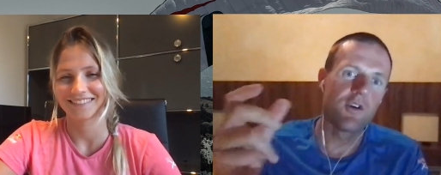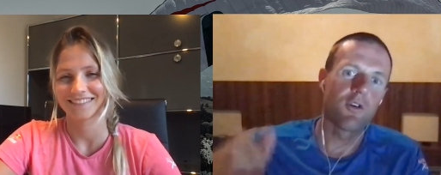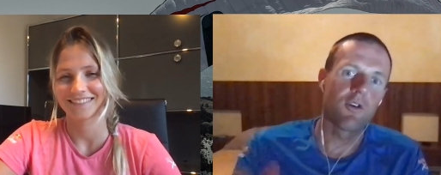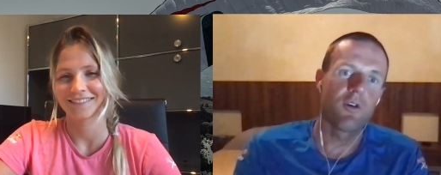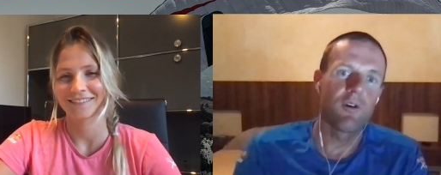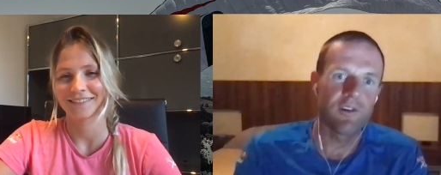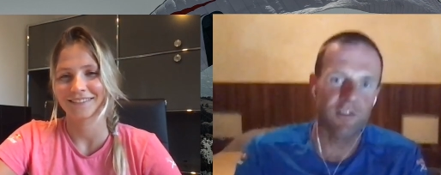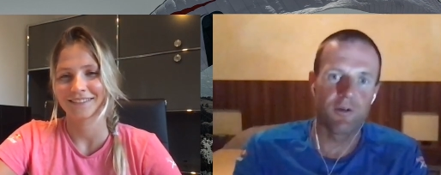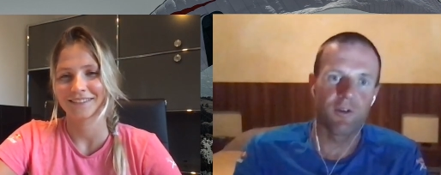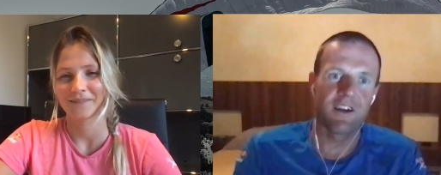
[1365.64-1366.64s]
Speaker 1: your
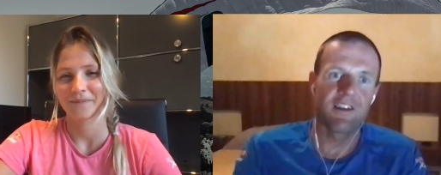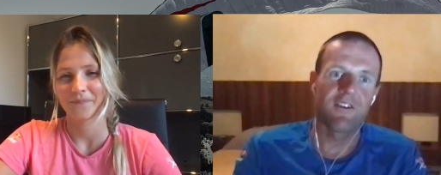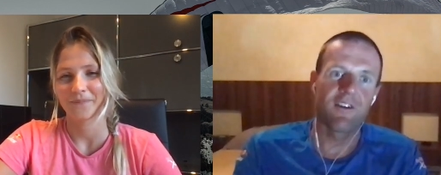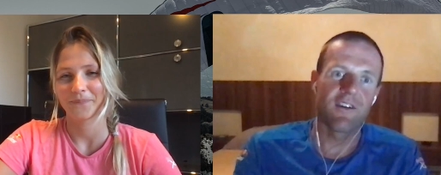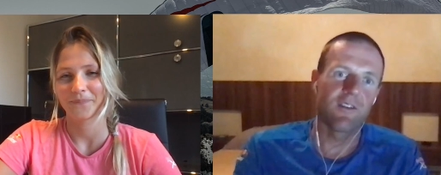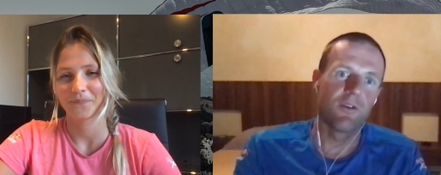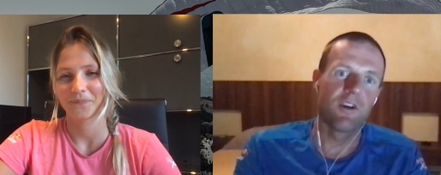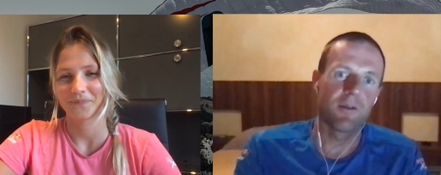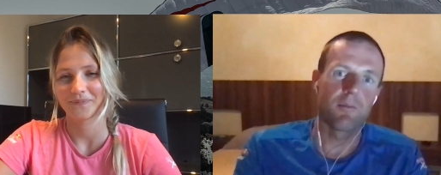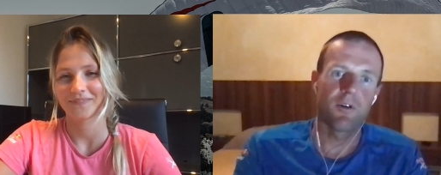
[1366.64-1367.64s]
goals during the
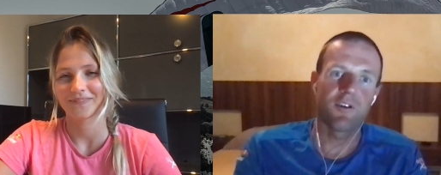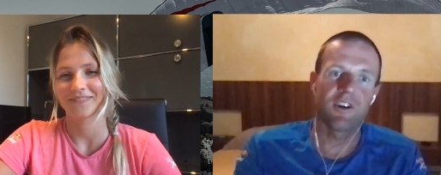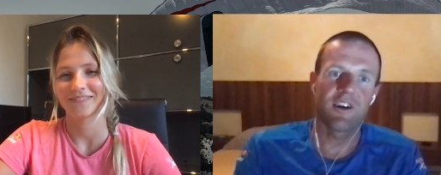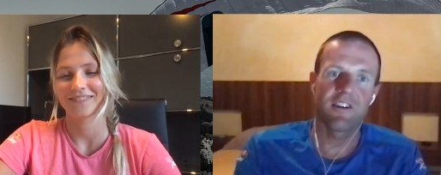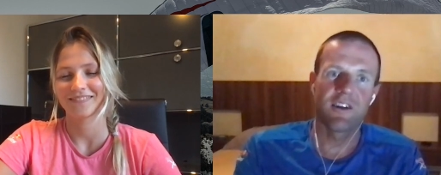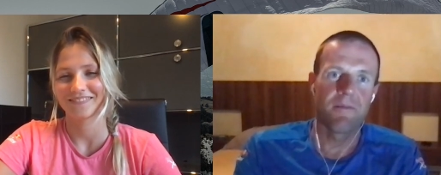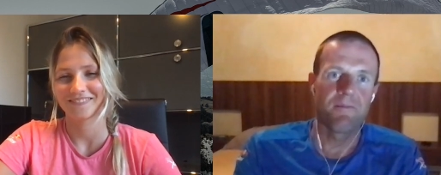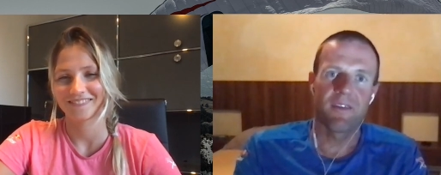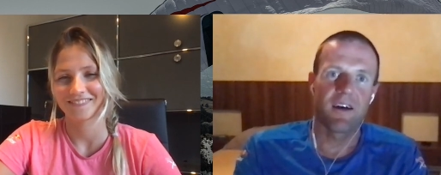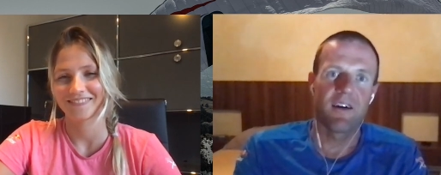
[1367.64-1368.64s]
during the project,
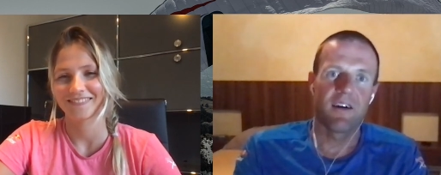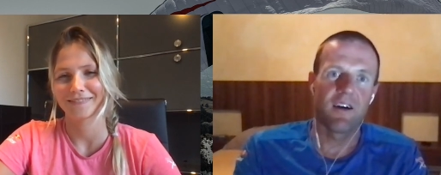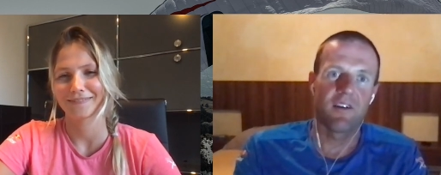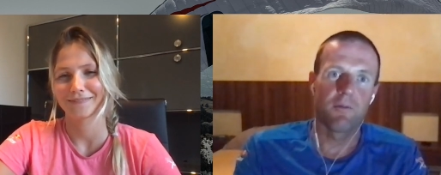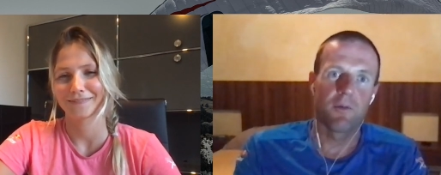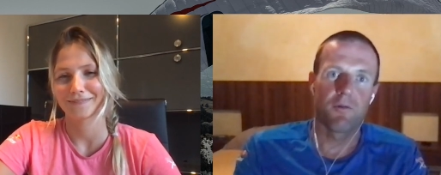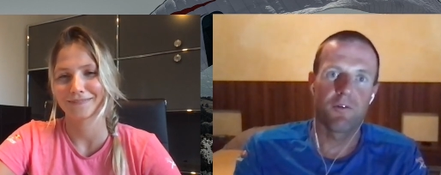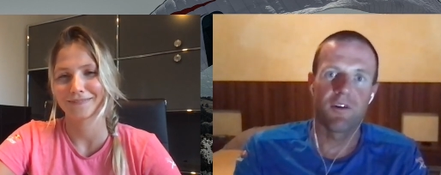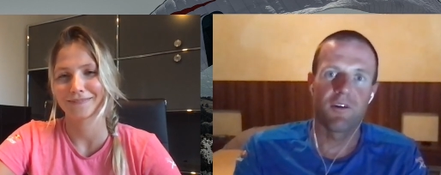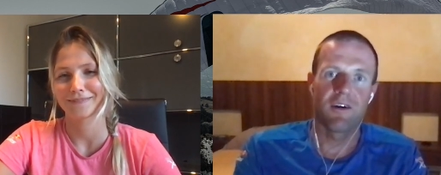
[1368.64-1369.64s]
uh, as
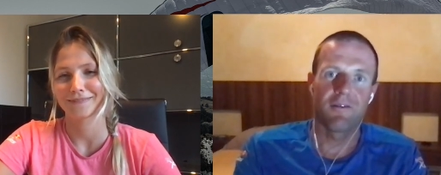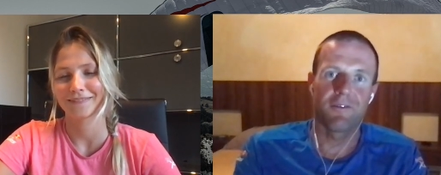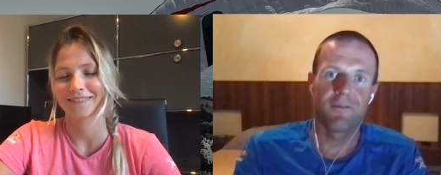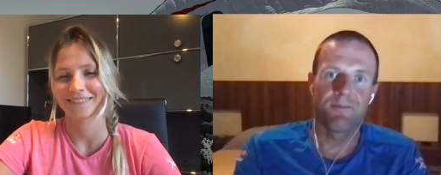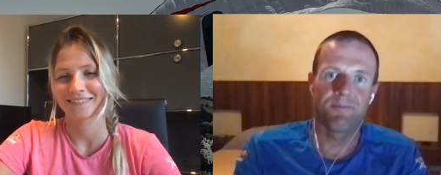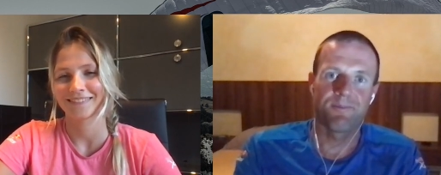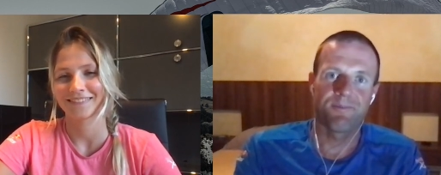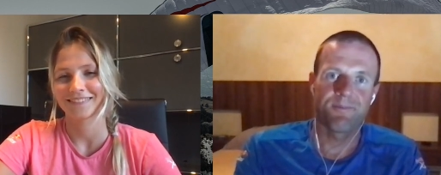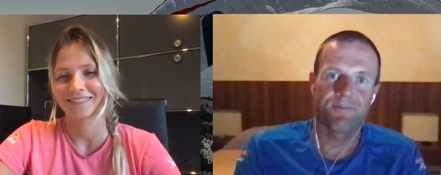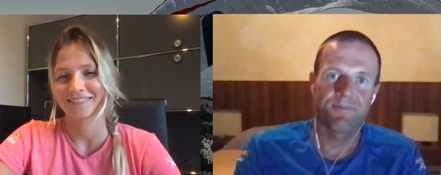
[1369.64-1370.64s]
more fun you have.
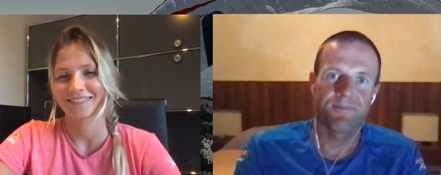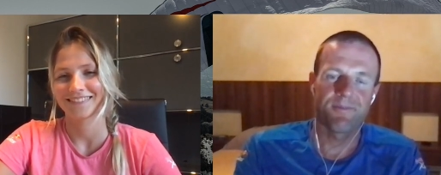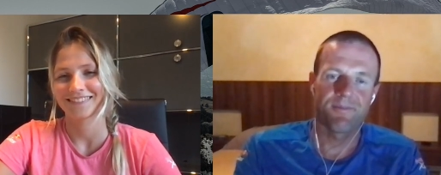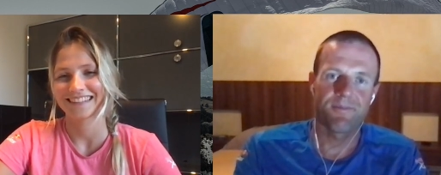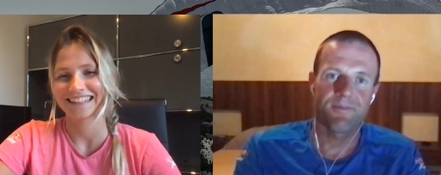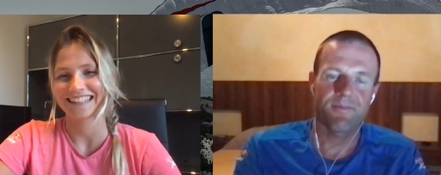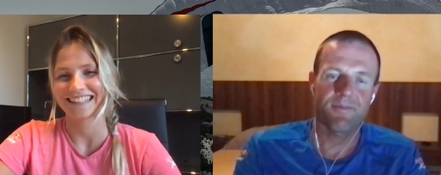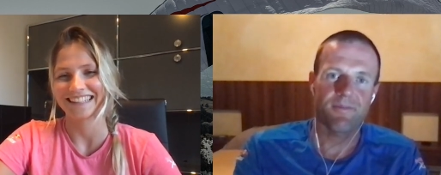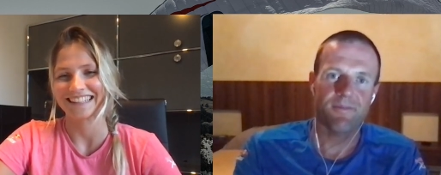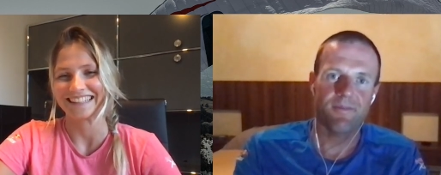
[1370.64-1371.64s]

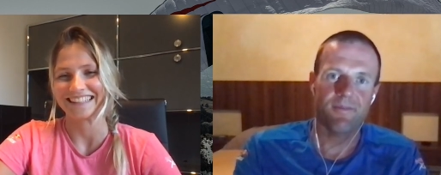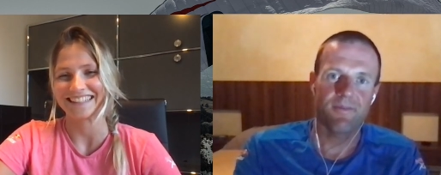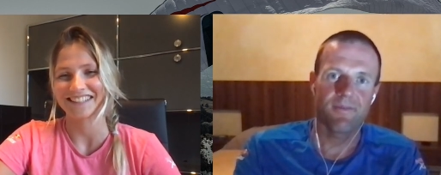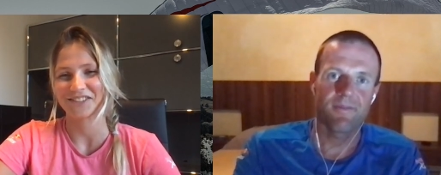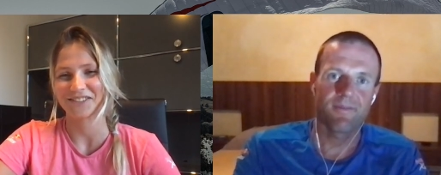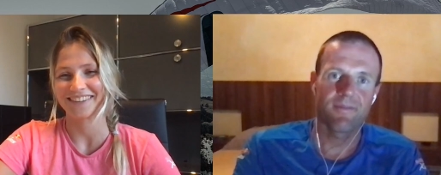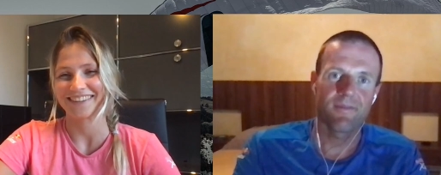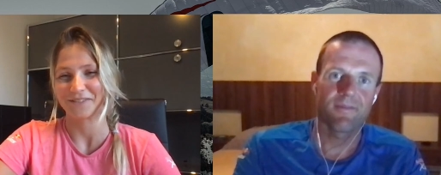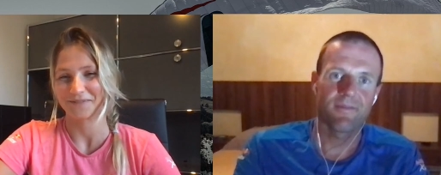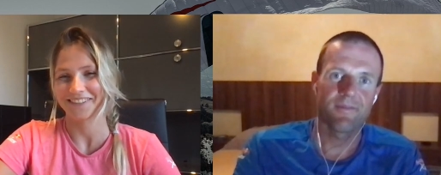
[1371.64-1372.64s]
Speaker 2: Uh, that's a
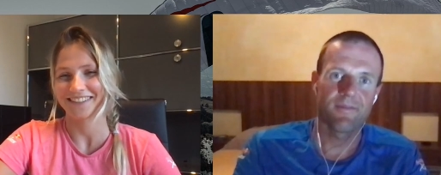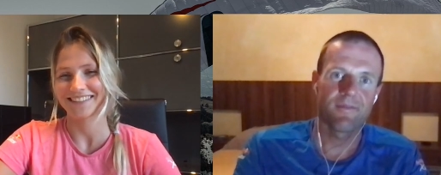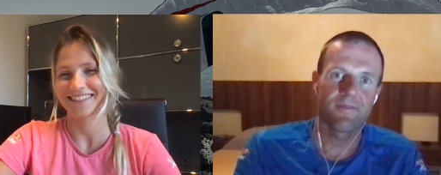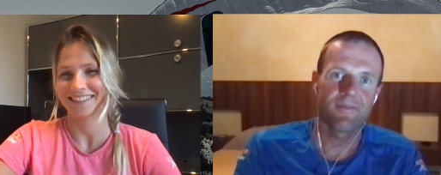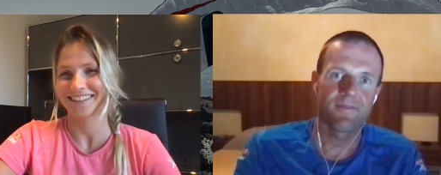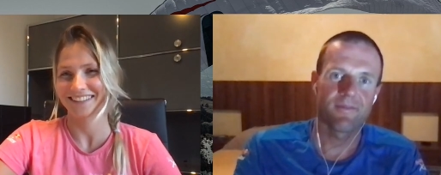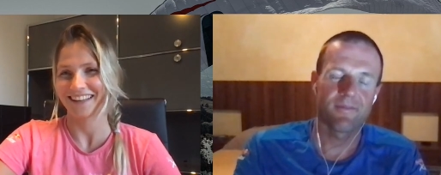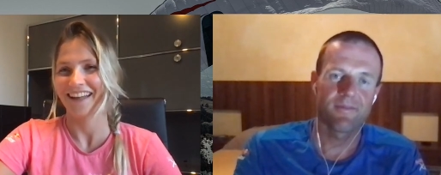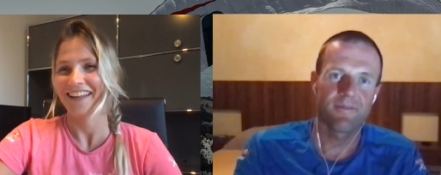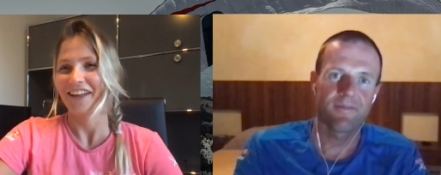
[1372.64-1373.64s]
good thing because I
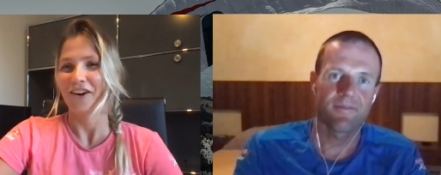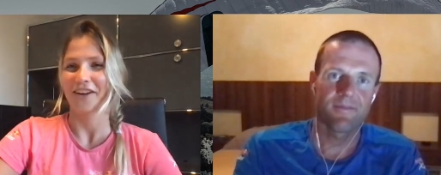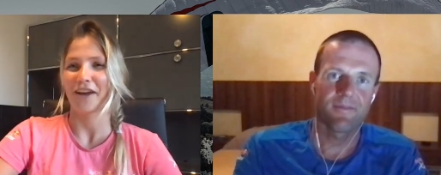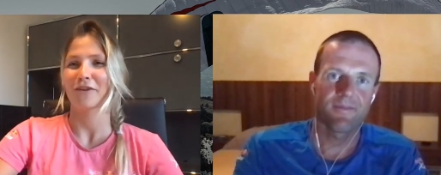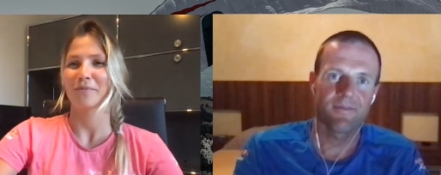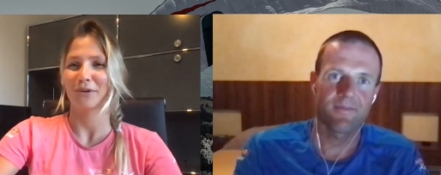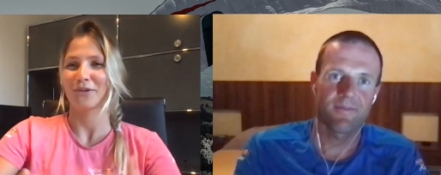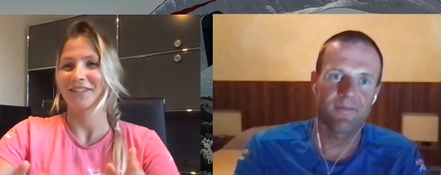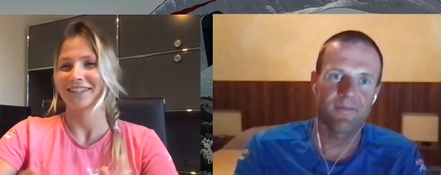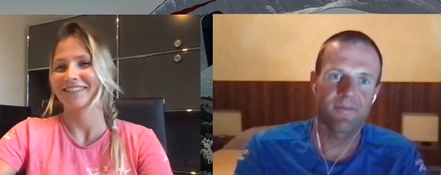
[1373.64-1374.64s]
think, yeah, on every
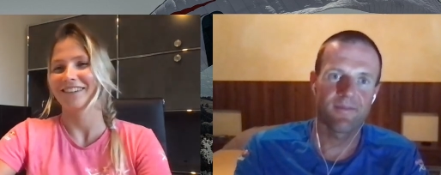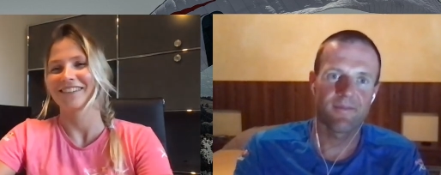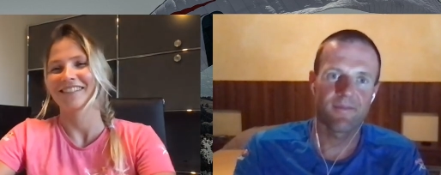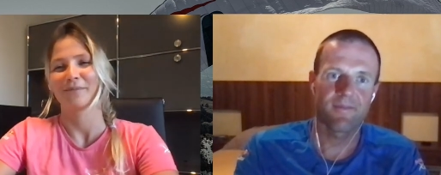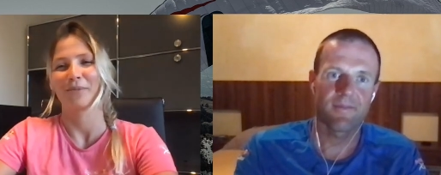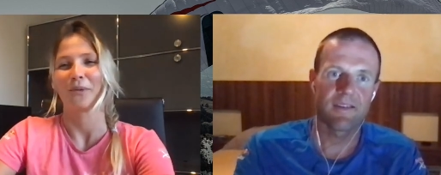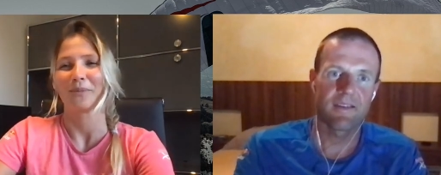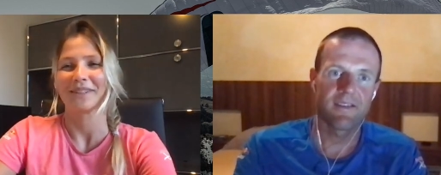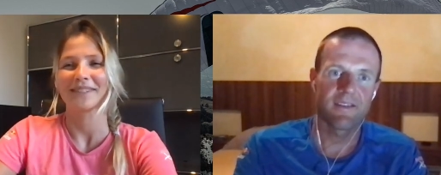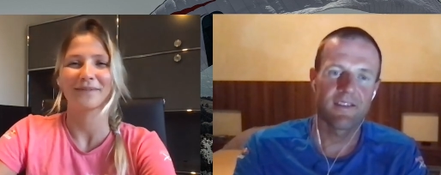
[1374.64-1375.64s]
project there are some
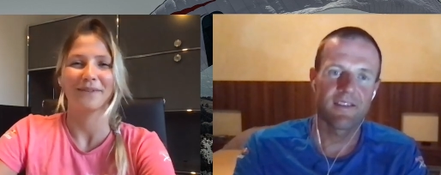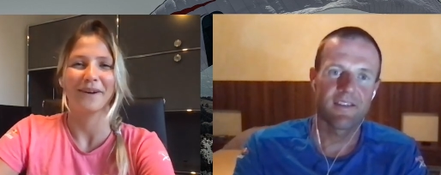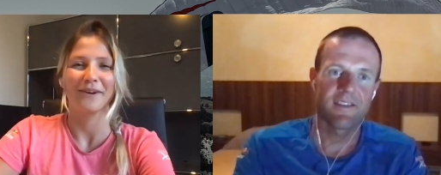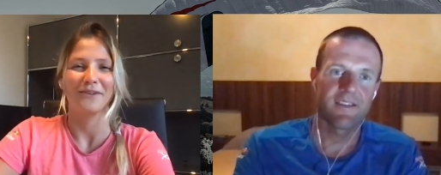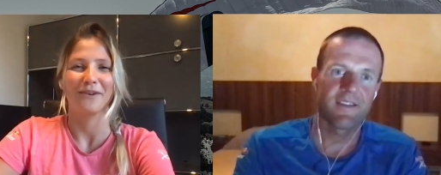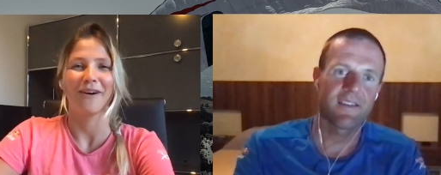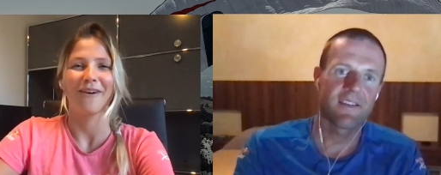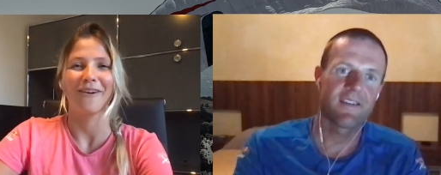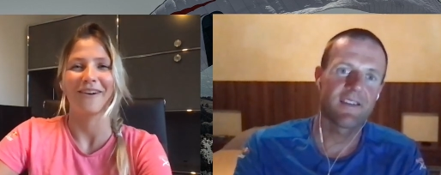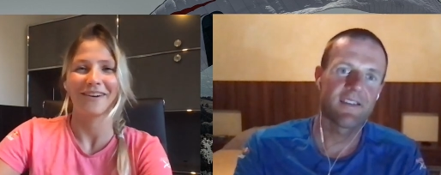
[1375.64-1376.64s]
moments where
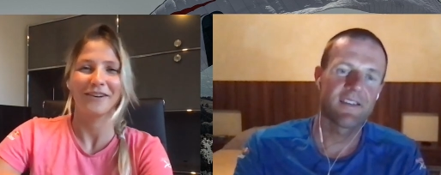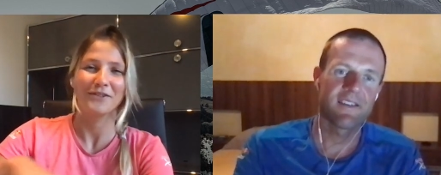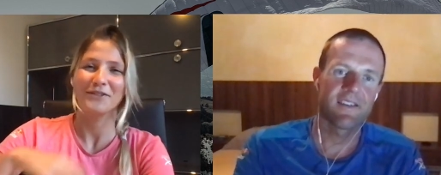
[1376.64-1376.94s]
you are